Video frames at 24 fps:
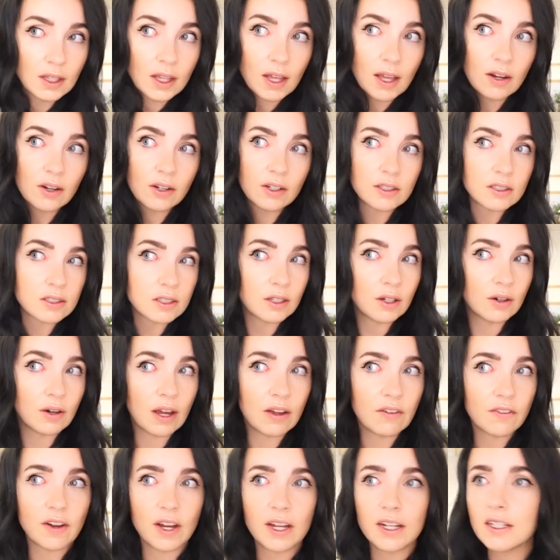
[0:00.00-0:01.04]
And also,
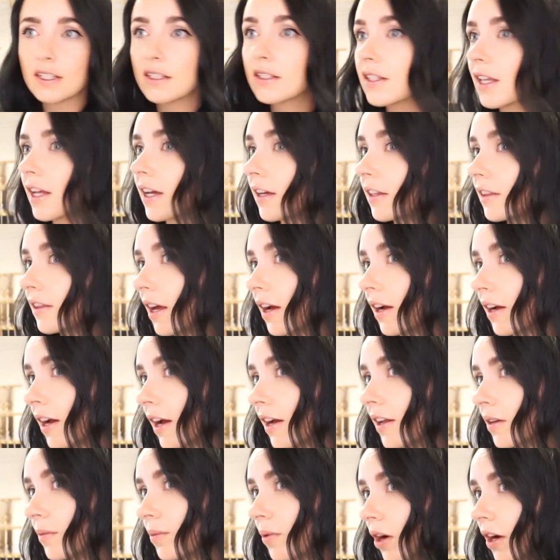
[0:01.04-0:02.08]
I find it's like that
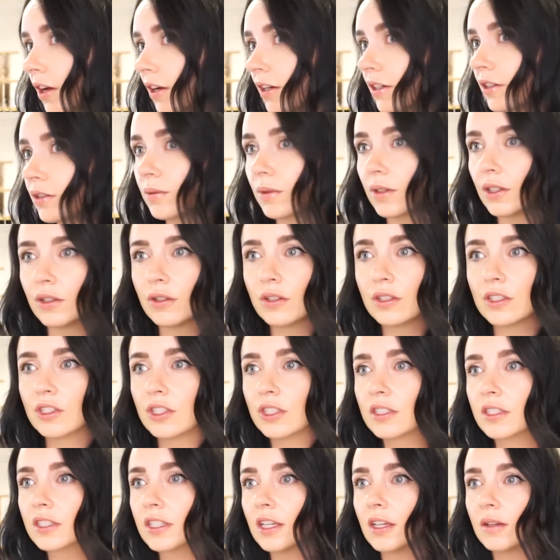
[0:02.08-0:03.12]
kind of product where you can
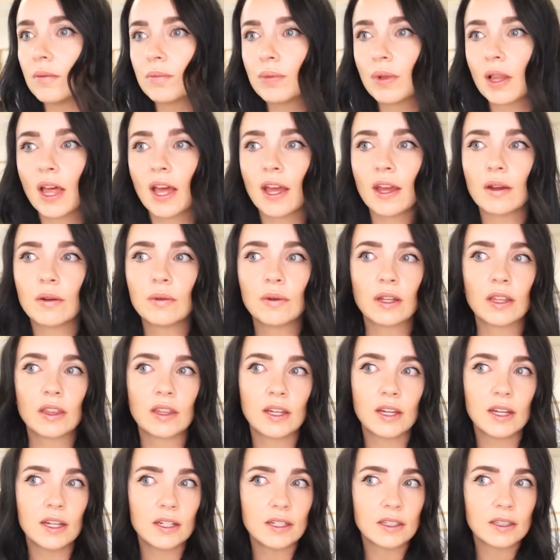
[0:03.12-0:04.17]
just keep playing with it,
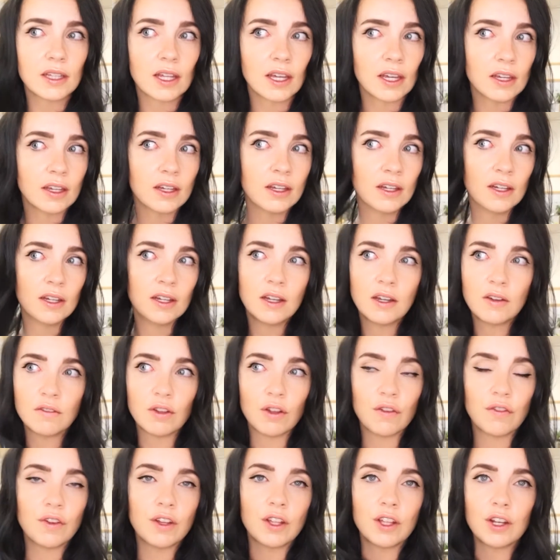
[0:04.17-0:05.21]
and like, if
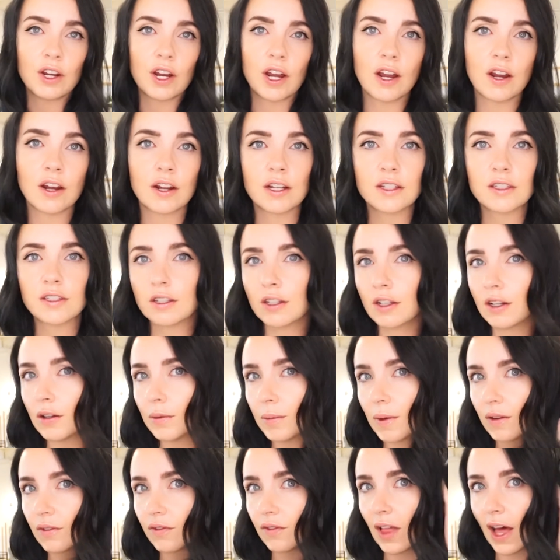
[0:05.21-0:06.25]
you feel your hair gets a little
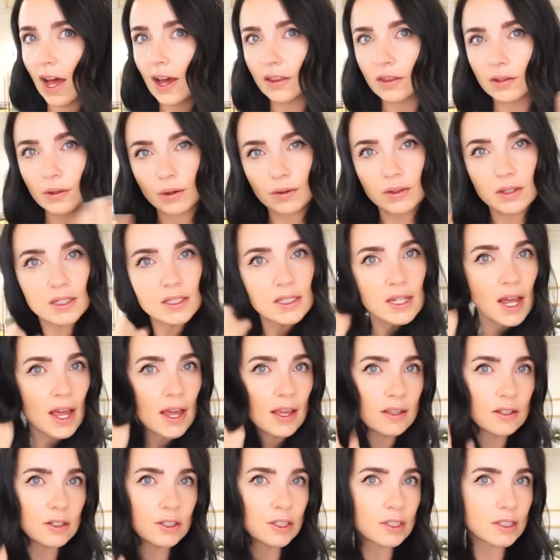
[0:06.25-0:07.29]
bit flat throughout the
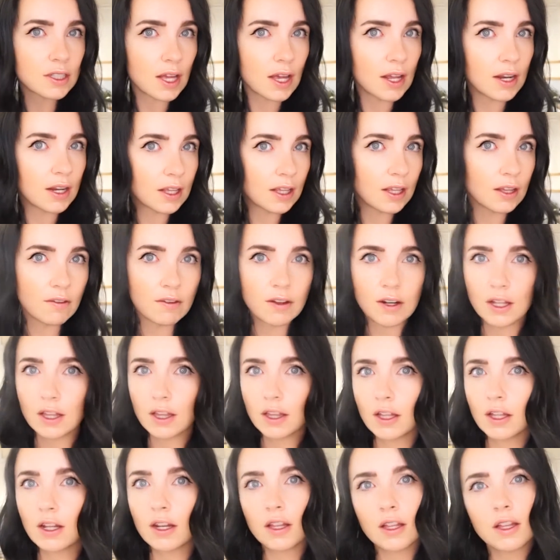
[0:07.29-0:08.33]
day, you just kind of give it a
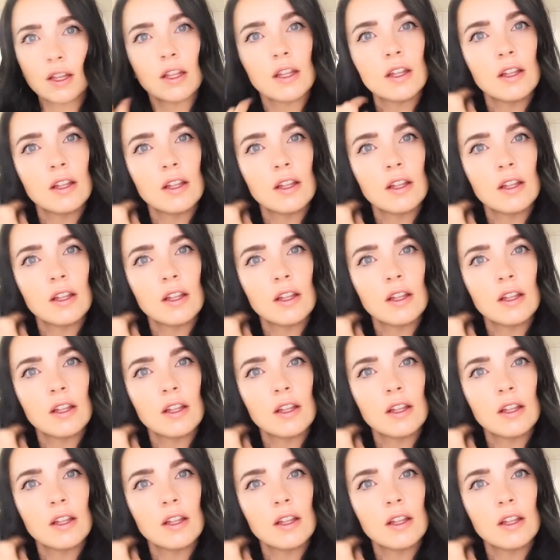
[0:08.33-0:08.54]
little,